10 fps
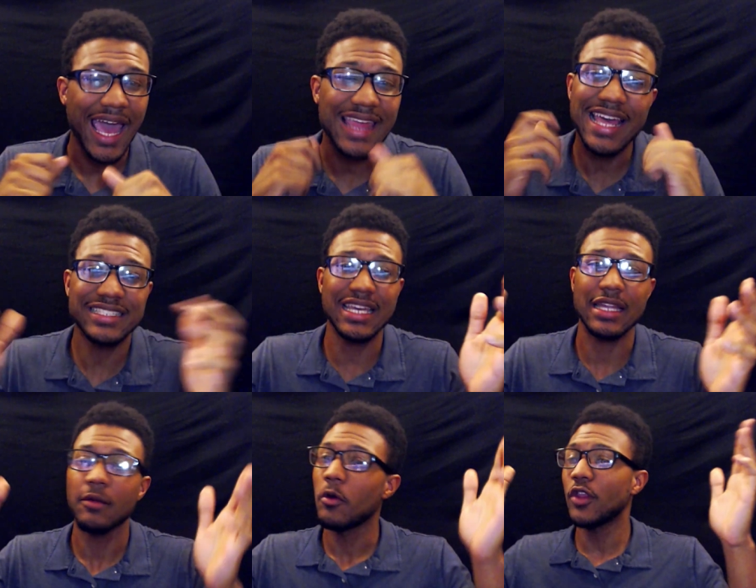And that's
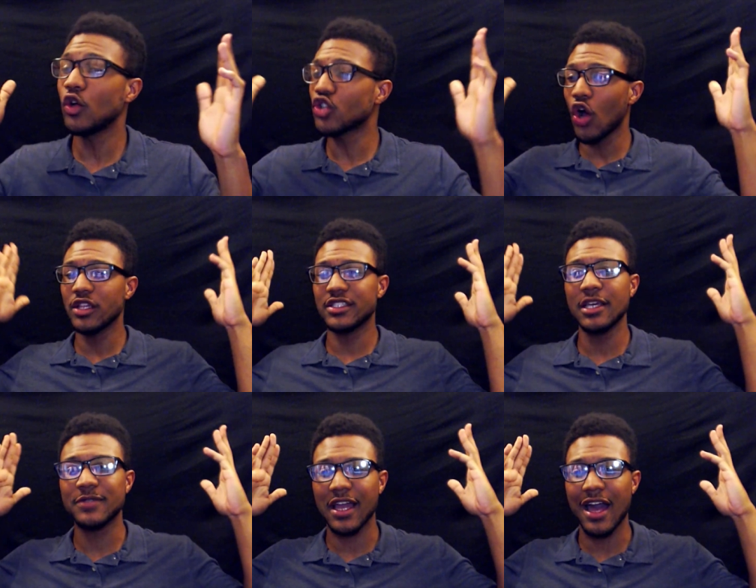it. Those are all the
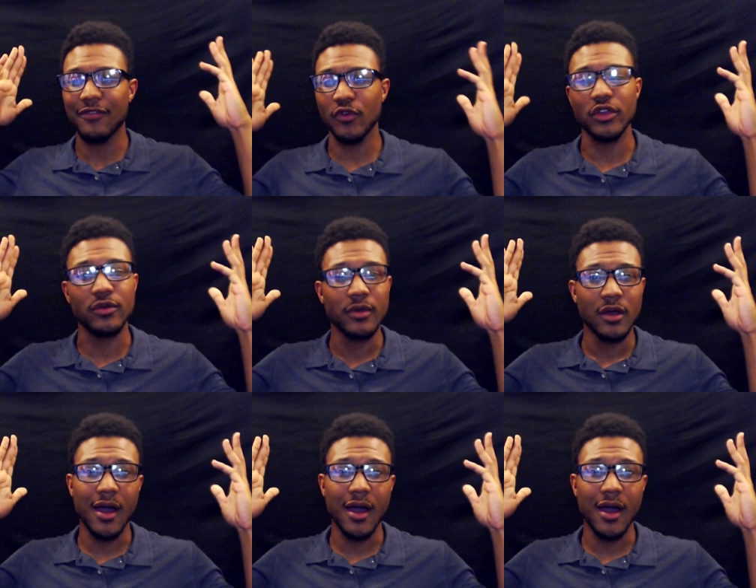tips I got for you.